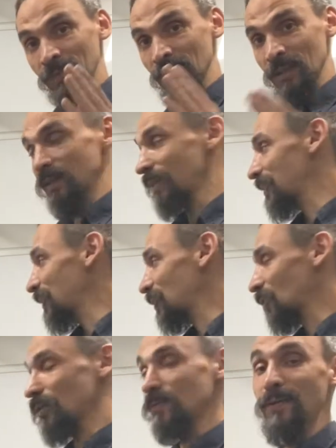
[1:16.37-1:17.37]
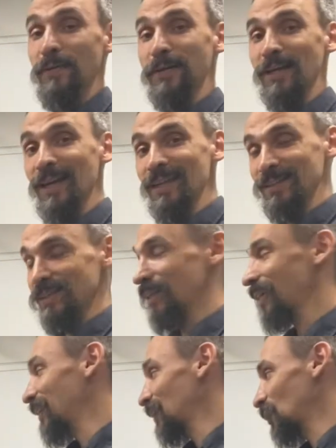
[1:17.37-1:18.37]
This is all
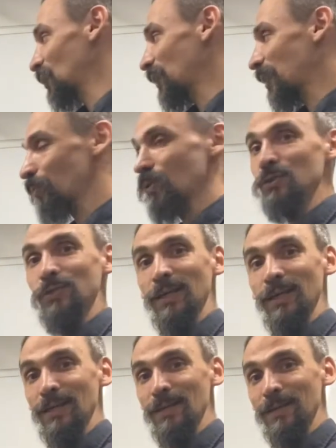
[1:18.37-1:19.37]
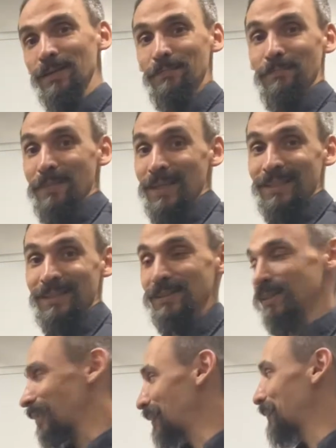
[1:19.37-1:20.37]
fiberglass, so that was the
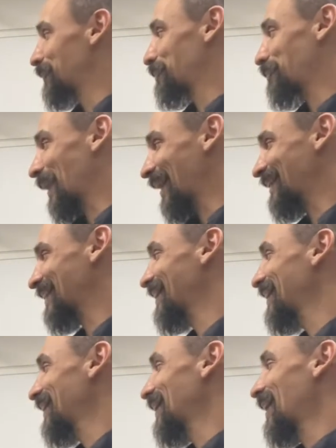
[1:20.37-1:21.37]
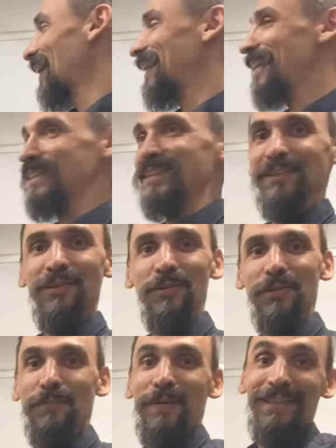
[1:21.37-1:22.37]
best place, at least,
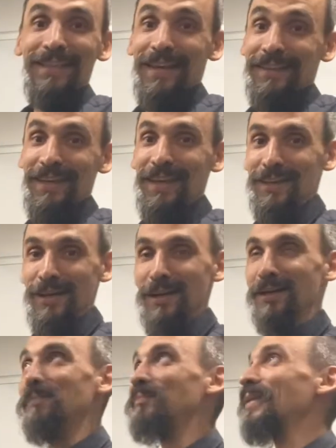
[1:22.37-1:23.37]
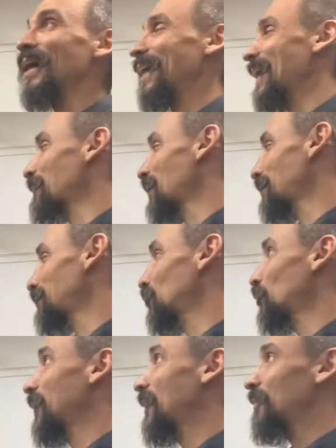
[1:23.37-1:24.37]
or the best idea that I came up
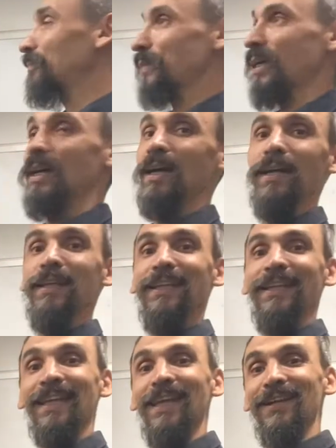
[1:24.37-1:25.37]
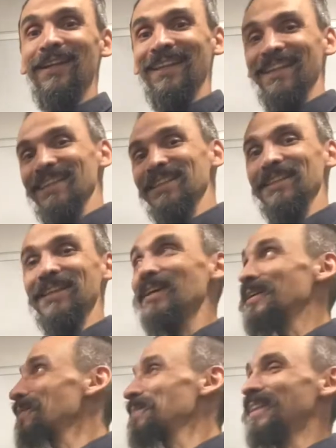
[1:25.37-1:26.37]
with. And here, as
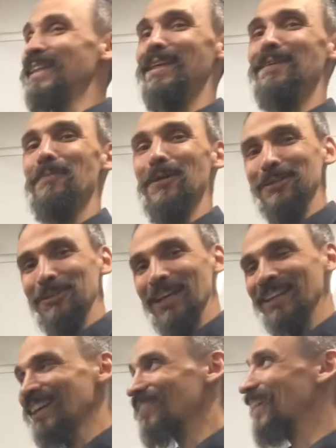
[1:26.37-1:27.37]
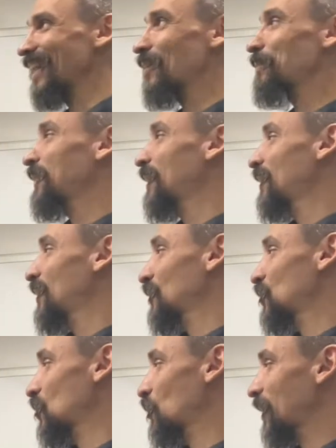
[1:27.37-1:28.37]
I am in the box truck right now,
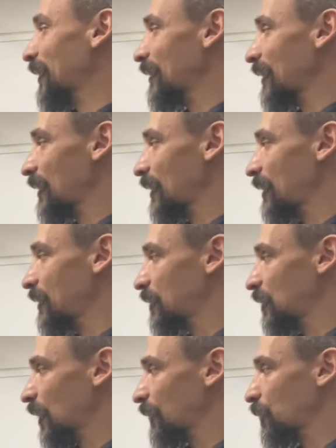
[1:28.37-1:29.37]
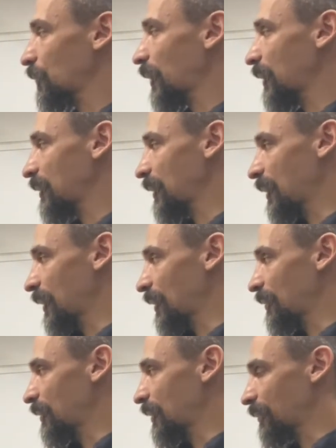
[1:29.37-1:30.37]
so what I did is you have to find
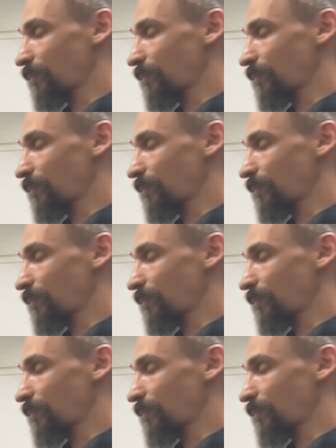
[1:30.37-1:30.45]
the